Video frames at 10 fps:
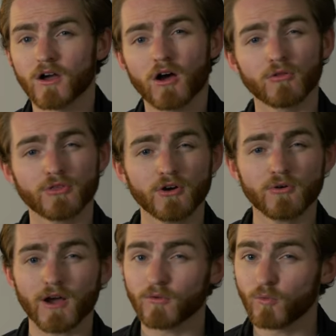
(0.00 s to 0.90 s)

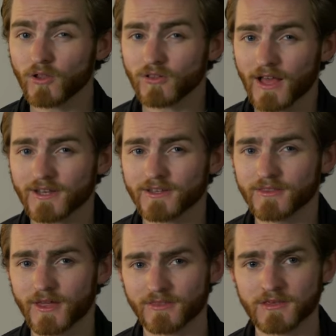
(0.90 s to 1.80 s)
although I will add
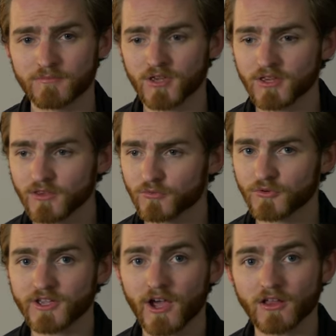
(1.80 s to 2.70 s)
in that the
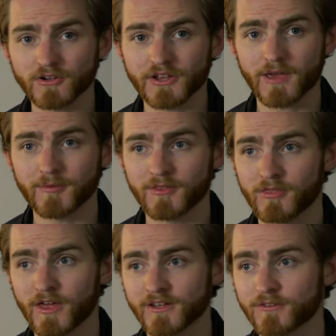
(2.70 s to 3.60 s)
P3 color gamut
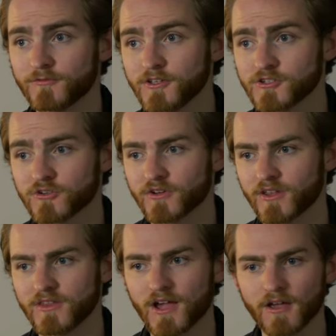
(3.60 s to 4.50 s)
that is featured
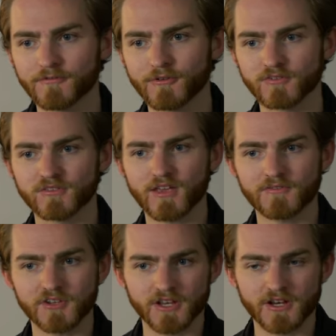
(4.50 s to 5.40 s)
in the iPhone 7